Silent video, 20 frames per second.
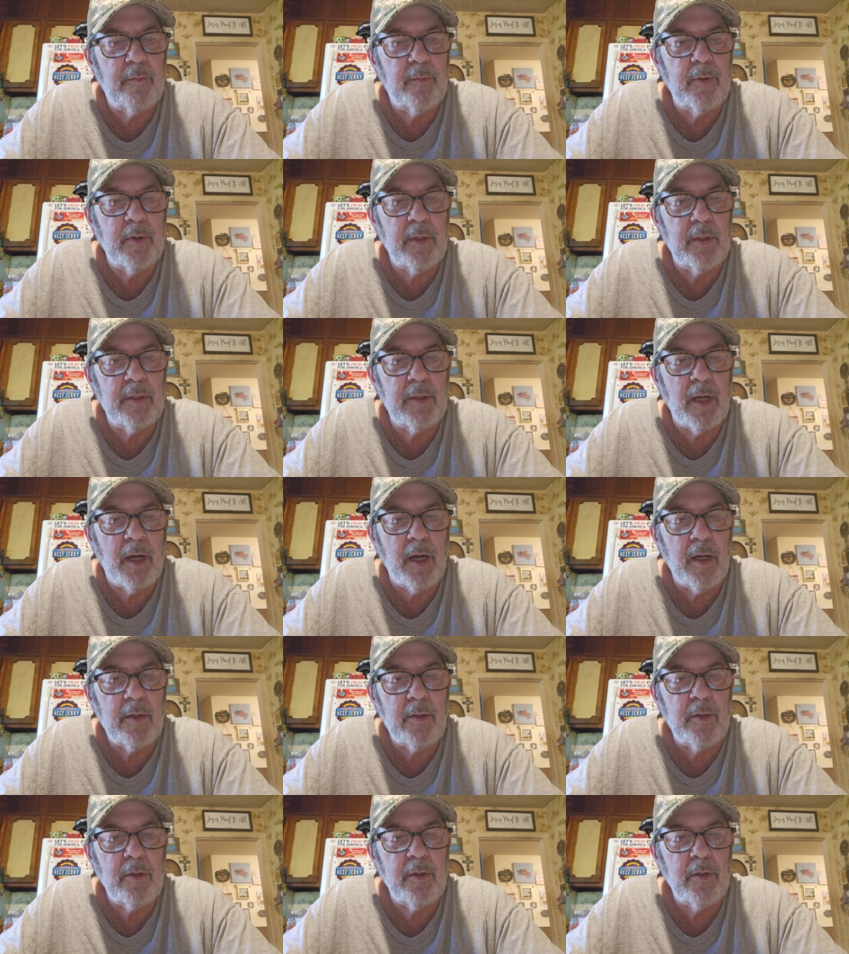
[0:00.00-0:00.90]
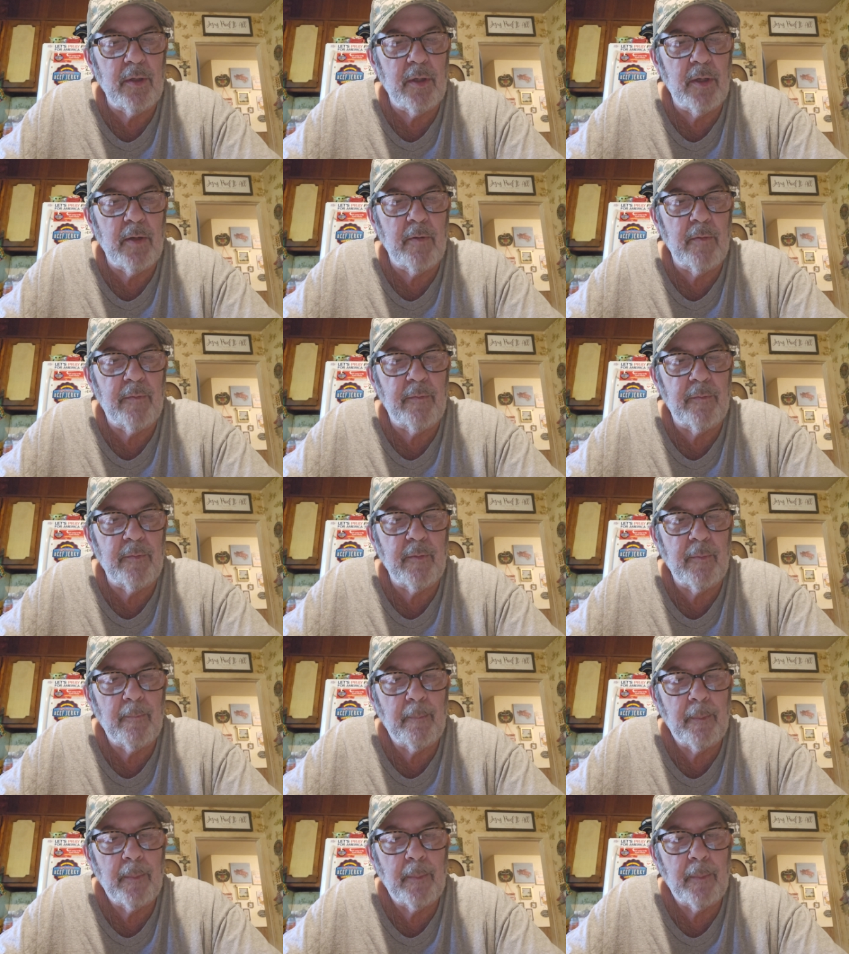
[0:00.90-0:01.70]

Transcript: for a Doctor of